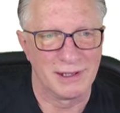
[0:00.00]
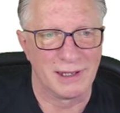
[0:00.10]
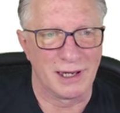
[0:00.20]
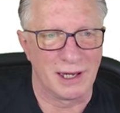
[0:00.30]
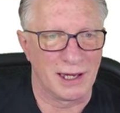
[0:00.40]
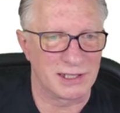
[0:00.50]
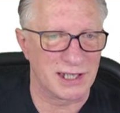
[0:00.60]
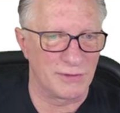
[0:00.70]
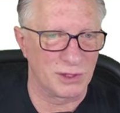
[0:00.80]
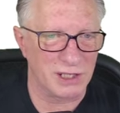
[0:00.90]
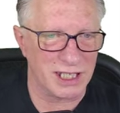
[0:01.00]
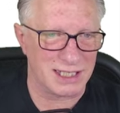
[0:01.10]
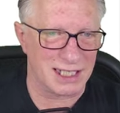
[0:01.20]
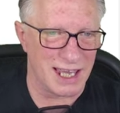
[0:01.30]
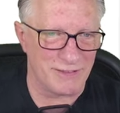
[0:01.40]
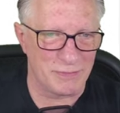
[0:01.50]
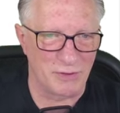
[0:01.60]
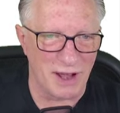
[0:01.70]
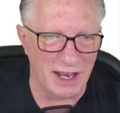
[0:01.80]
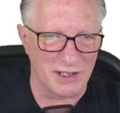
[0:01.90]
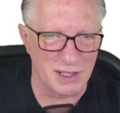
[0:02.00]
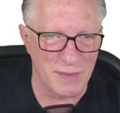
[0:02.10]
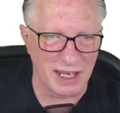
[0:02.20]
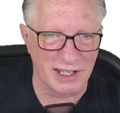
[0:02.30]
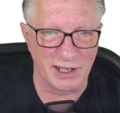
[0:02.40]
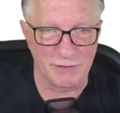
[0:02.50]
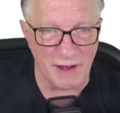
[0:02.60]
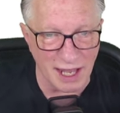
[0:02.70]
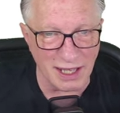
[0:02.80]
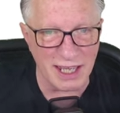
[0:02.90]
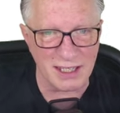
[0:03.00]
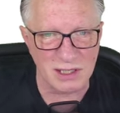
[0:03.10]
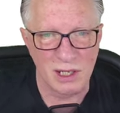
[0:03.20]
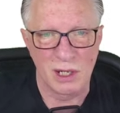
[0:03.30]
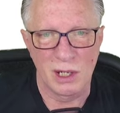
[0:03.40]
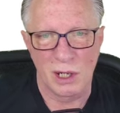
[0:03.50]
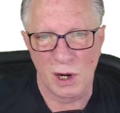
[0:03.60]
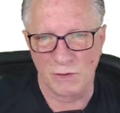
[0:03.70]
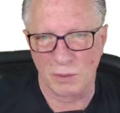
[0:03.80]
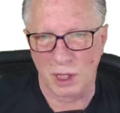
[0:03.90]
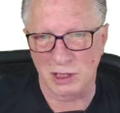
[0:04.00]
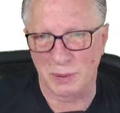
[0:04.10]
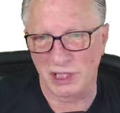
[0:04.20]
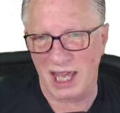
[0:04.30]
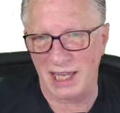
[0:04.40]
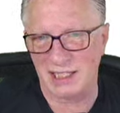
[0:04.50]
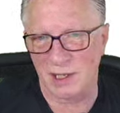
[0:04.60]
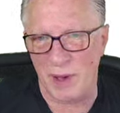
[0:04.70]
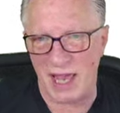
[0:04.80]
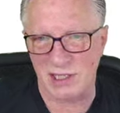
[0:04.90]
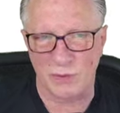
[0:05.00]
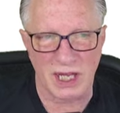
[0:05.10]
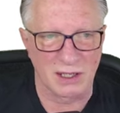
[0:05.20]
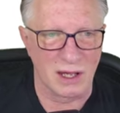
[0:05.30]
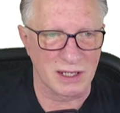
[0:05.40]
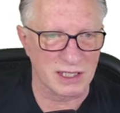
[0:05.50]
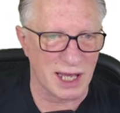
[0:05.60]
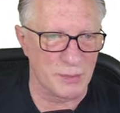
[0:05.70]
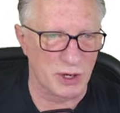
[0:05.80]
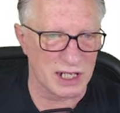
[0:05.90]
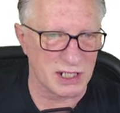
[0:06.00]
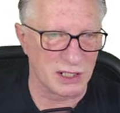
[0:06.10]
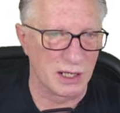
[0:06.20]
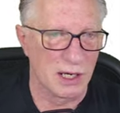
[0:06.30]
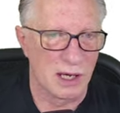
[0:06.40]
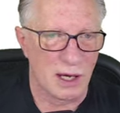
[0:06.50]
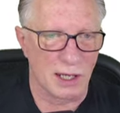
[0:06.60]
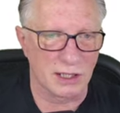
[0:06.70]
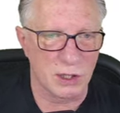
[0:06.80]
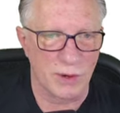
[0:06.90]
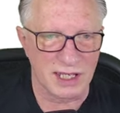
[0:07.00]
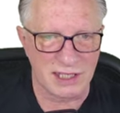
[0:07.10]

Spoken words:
Several ETF providers amended their filings over multiple days in the past week, alongside pressure on the U.S.